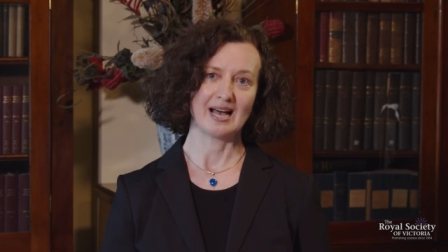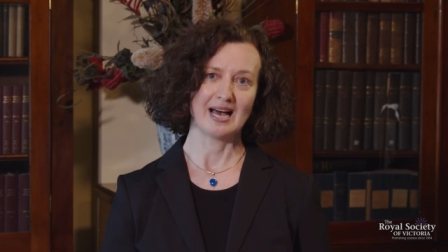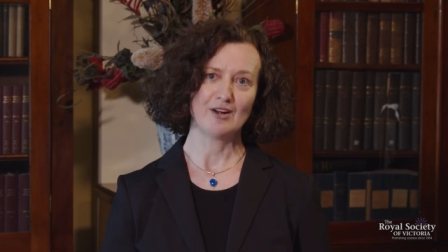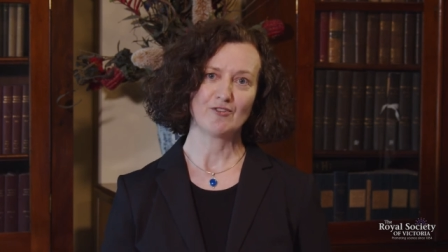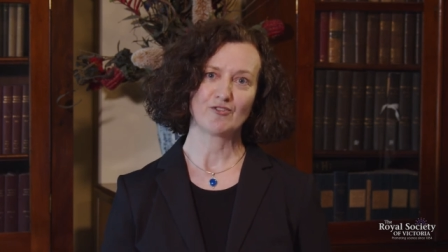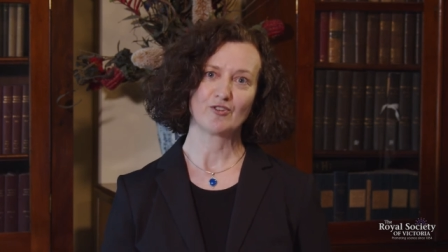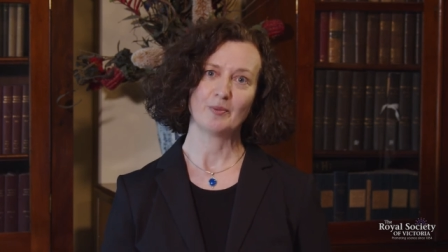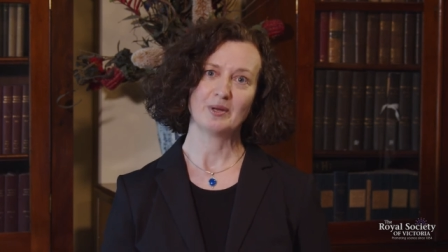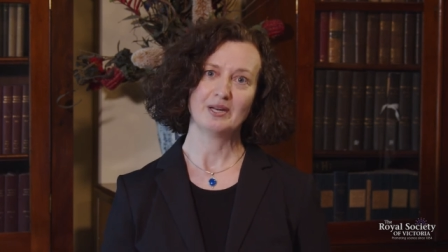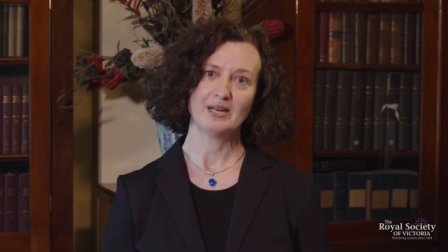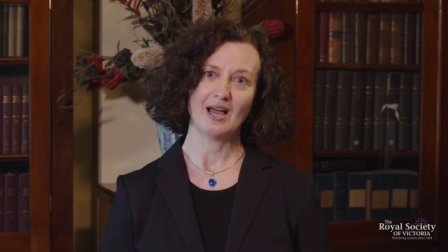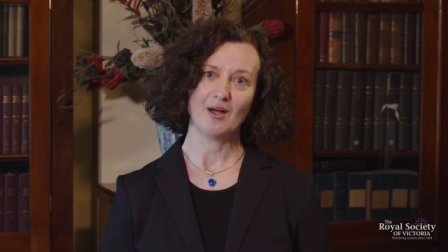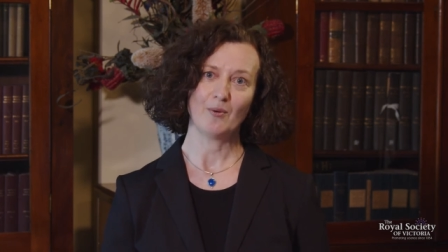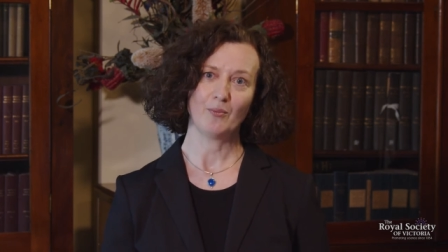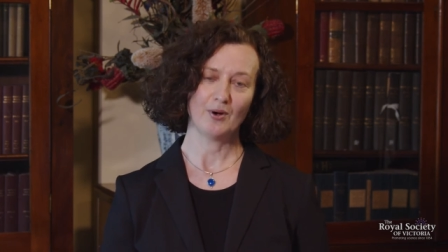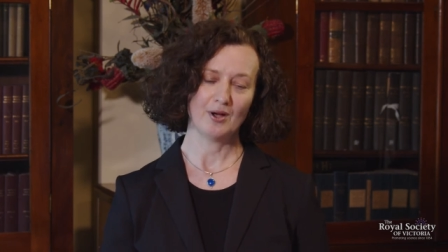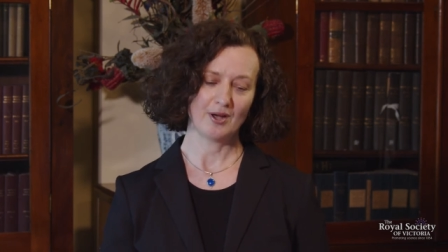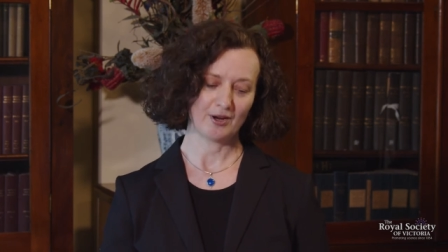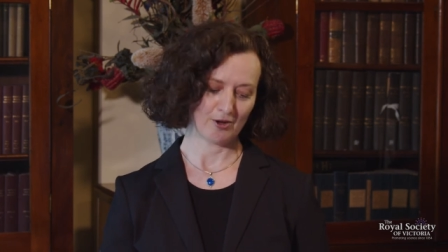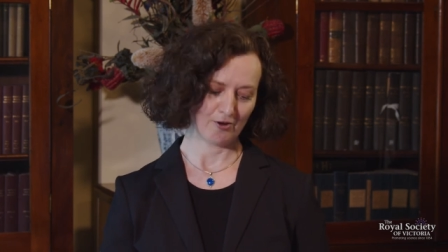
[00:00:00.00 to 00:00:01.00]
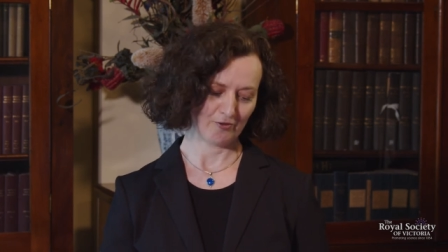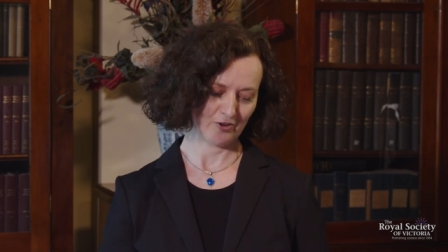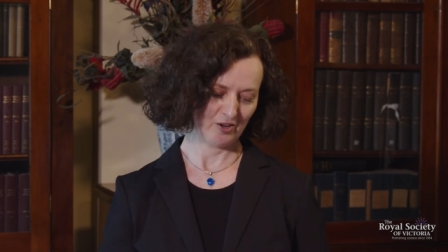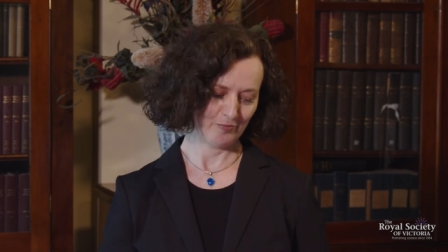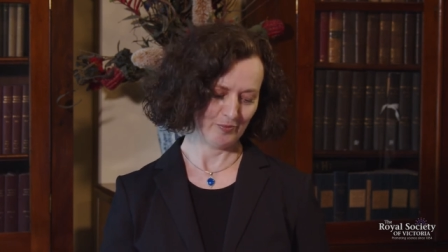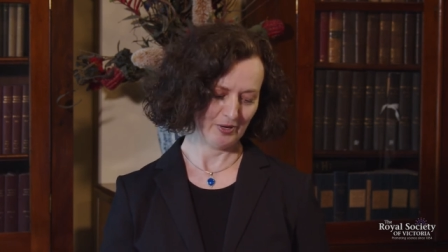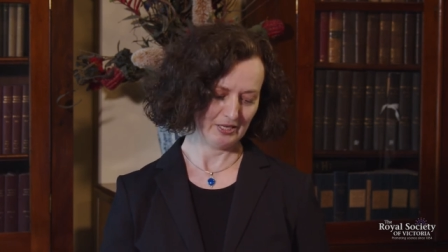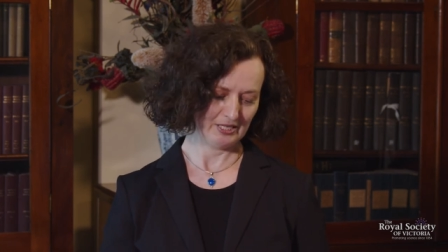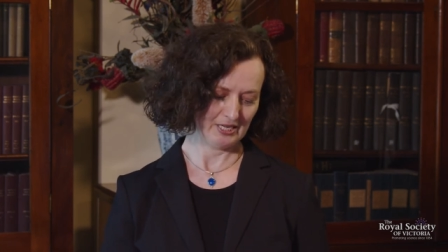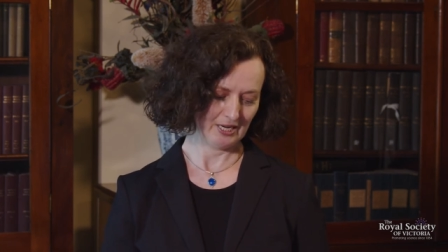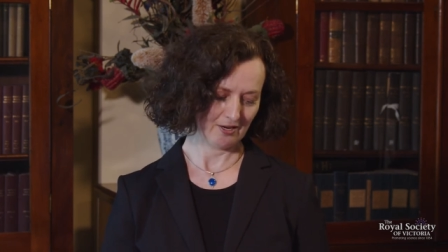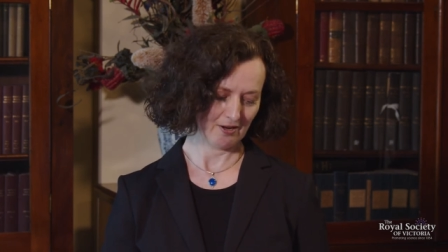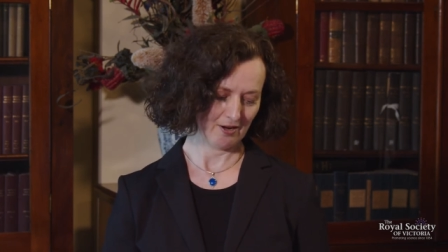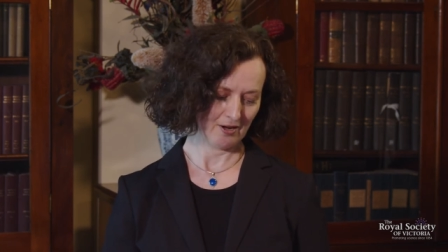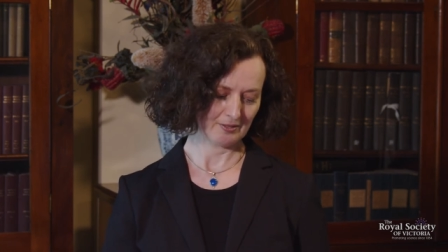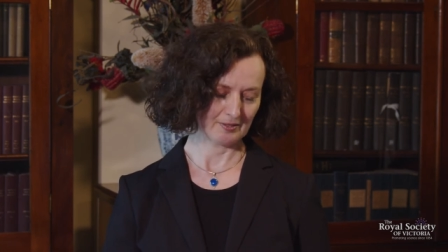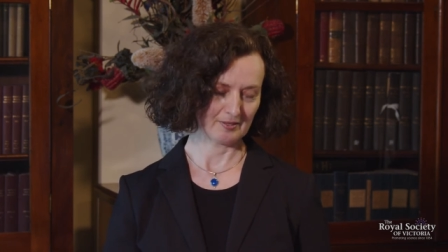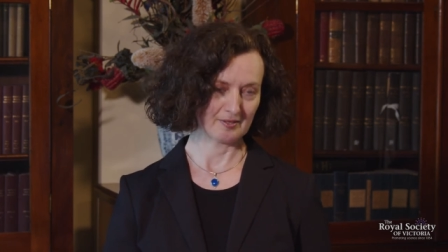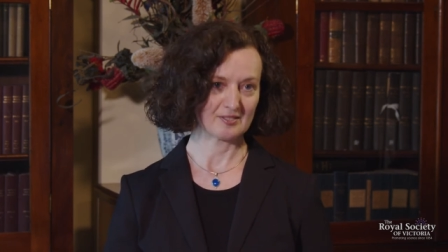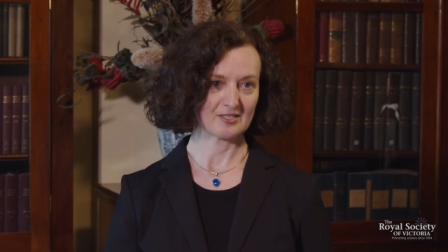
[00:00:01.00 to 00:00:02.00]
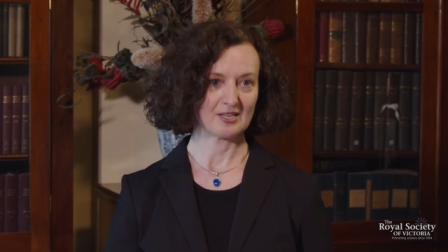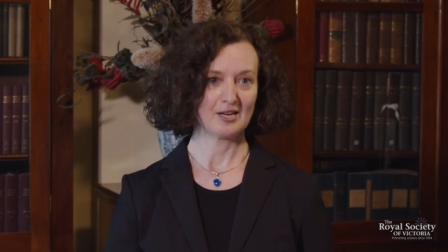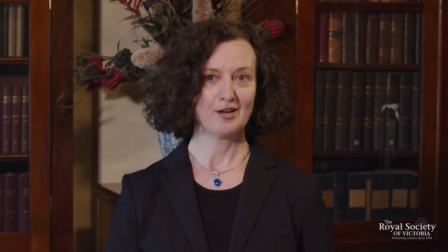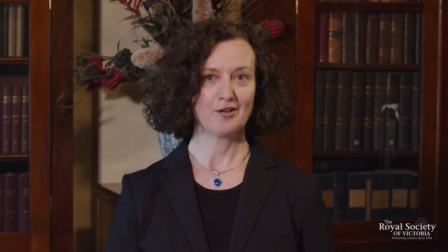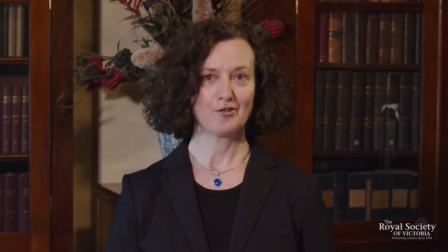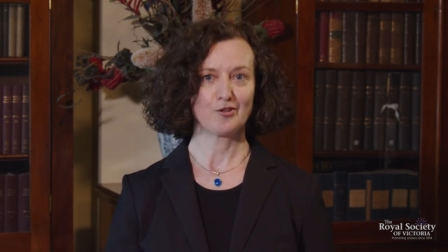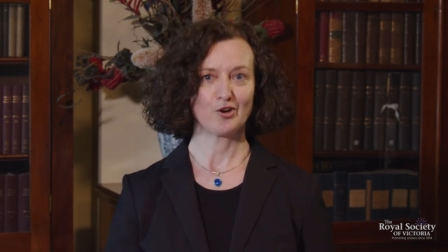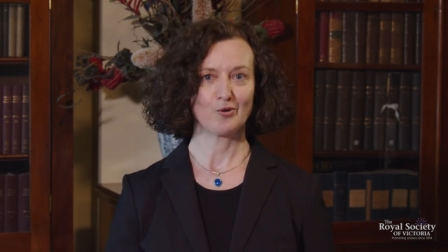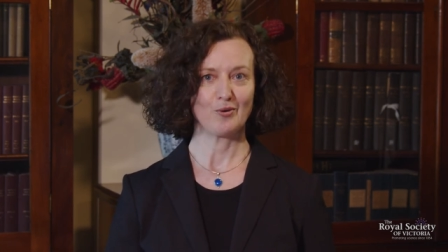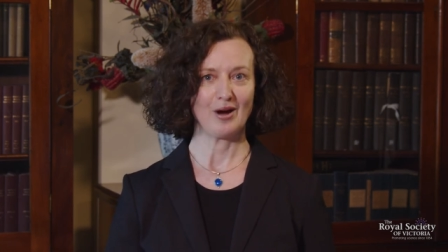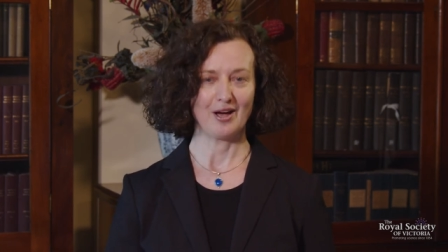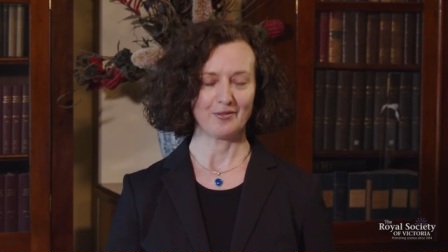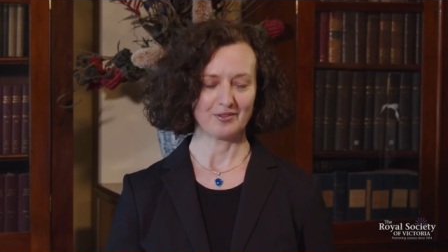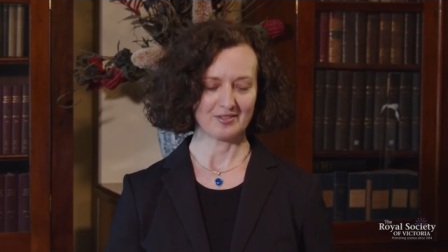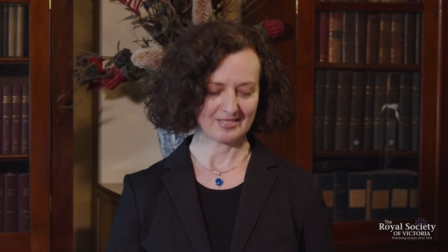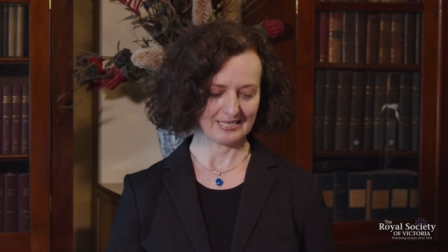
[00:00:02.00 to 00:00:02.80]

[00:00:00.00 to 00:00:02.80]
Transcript: and from a network of community gardens throughout the